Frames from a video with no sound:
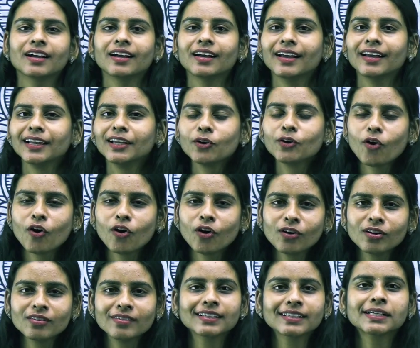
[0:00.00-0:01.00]
Hello
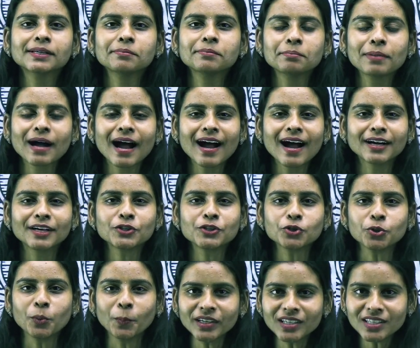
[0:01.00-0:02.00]
all, welcome back to
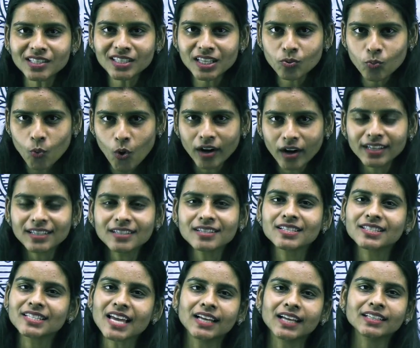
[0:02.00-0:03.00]
UPSC Warriors
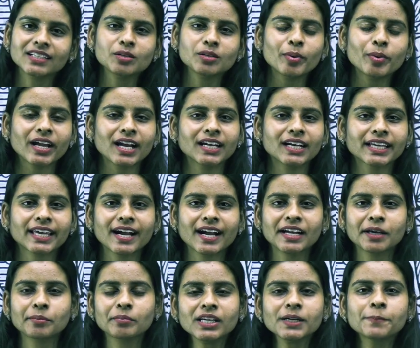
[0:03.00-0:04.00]
channel by
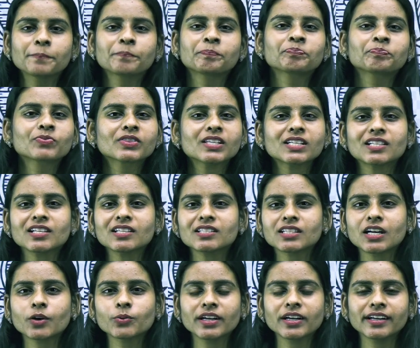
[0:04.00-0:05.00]
Unacademy. This is
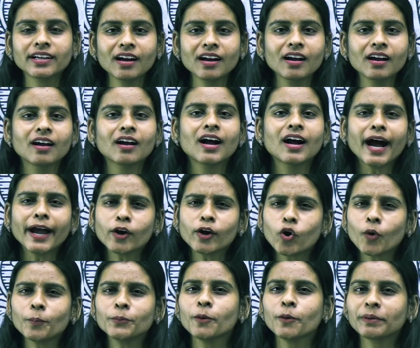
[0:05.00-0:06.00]
Soundarya. I
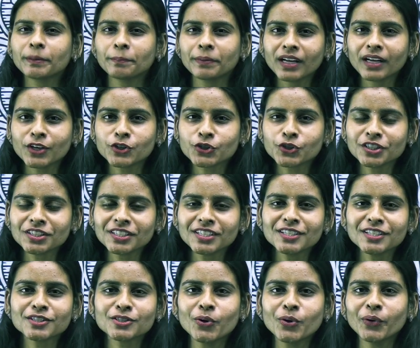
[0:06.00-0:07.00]
hope your preparation
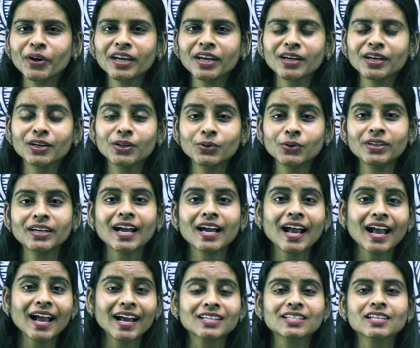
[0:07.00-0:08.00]
is going good
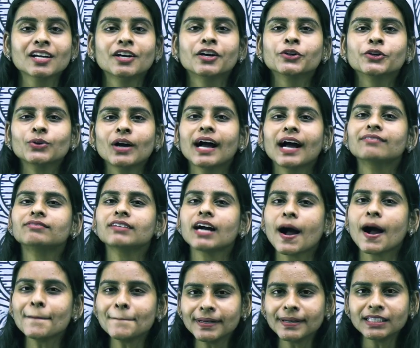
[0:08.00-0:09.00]
and you have
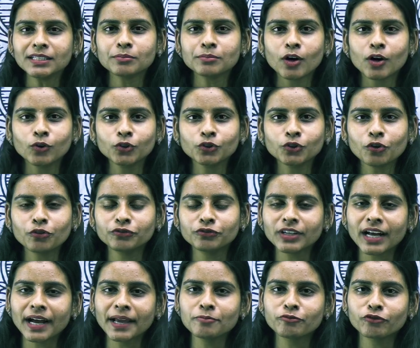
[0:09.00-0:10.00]
ample amount of
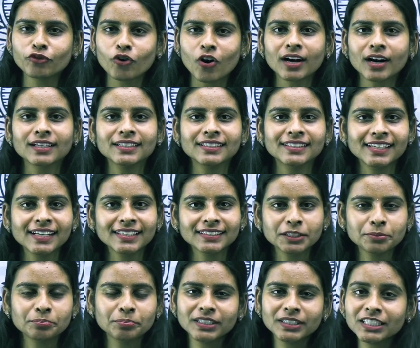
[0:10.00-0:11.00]
time for clearing the
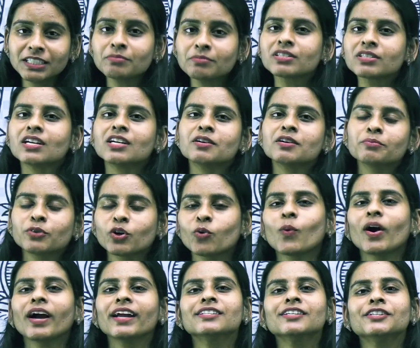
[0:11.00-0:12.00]
prelims,
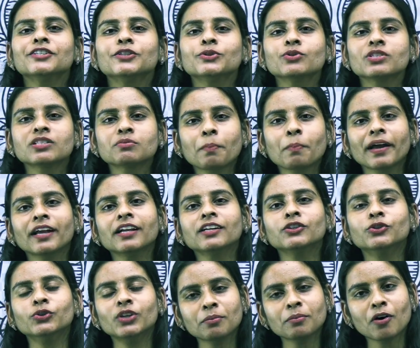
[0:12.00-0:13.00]
provided you spend
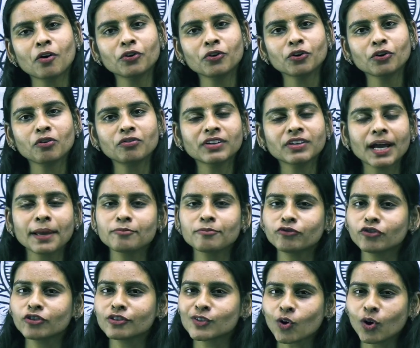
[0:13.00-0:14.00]
good amount of time
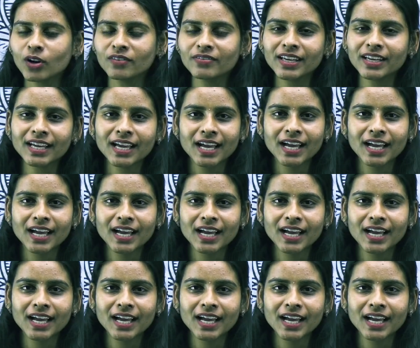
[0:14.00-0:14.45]
for solving